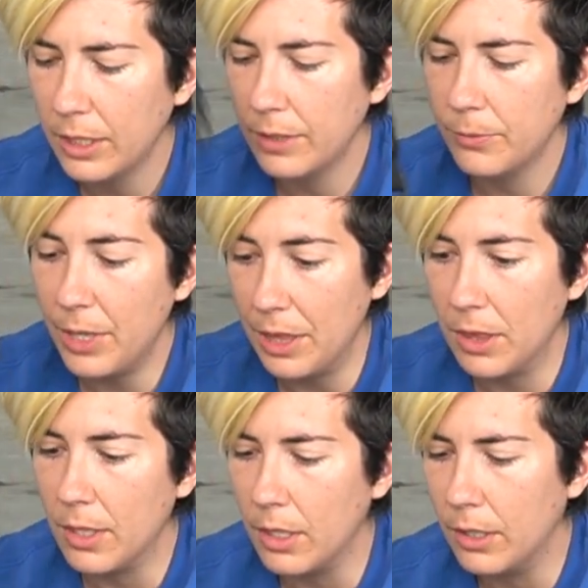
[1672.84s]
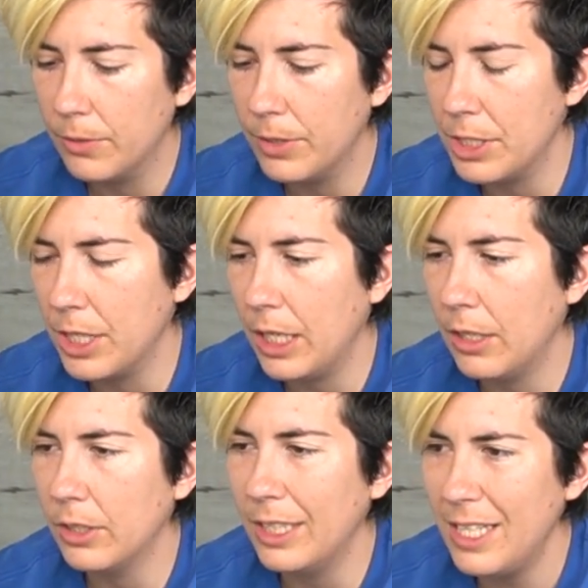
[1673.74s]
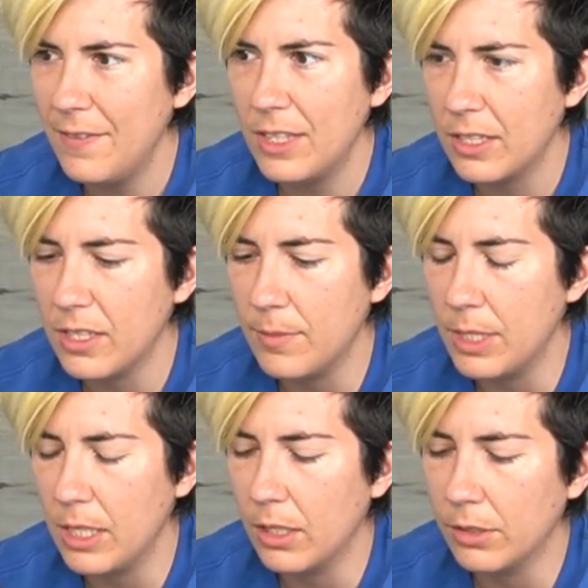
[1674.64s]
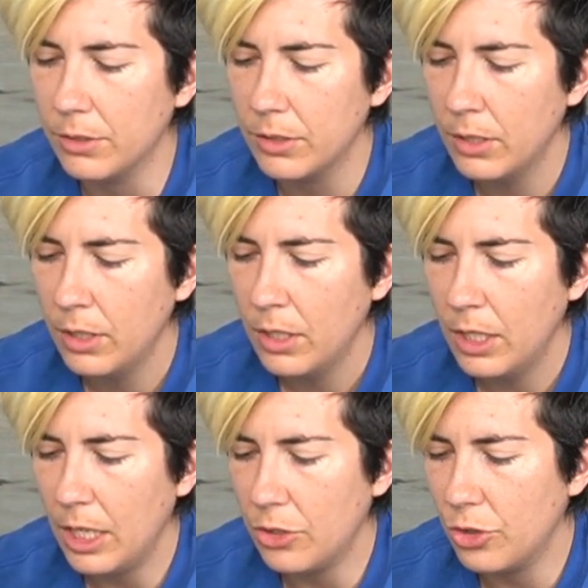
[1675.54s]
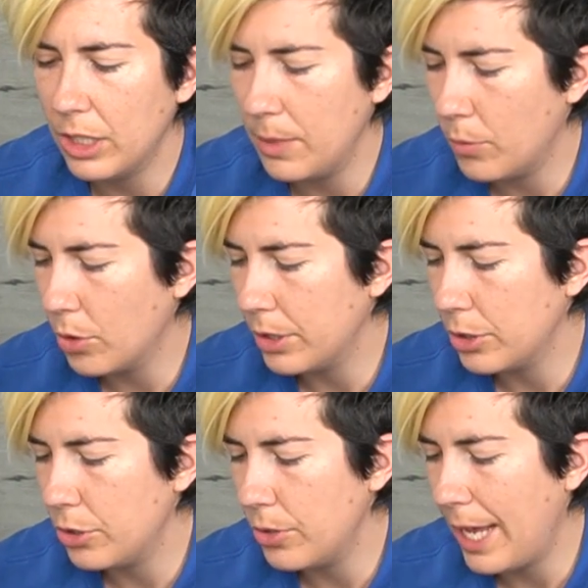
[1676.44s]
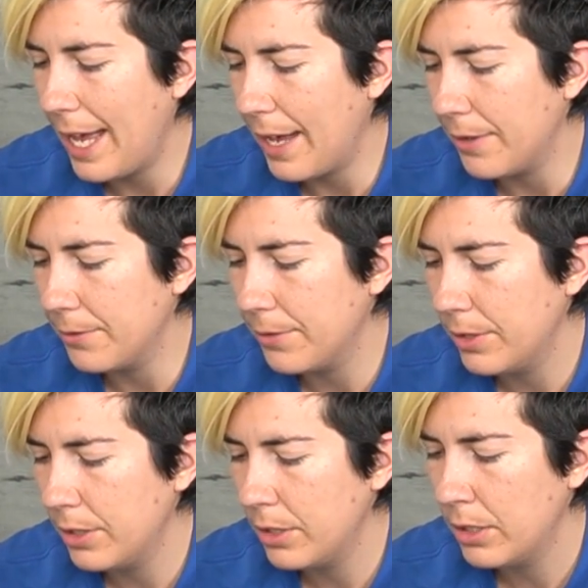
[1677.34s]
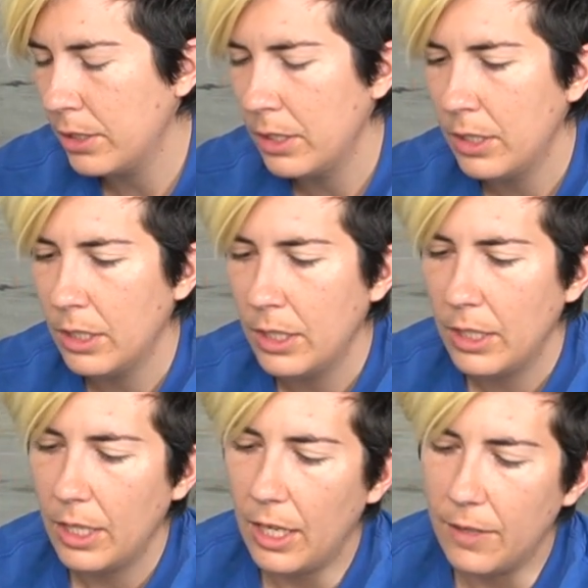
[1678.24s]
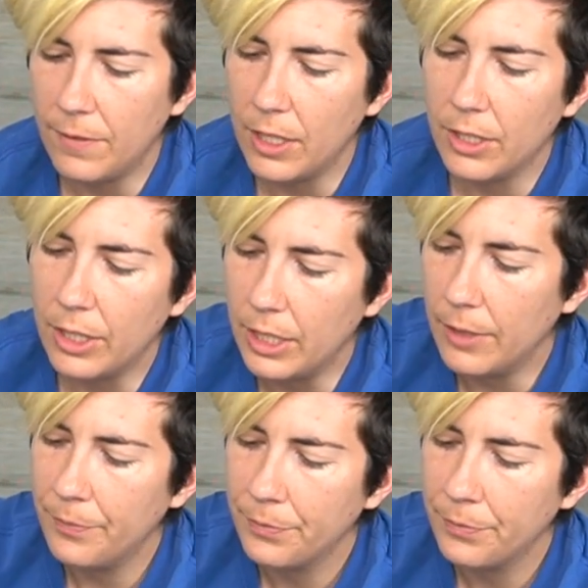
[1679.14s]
with the rigid handle and even the CB handles, it's really important to have a very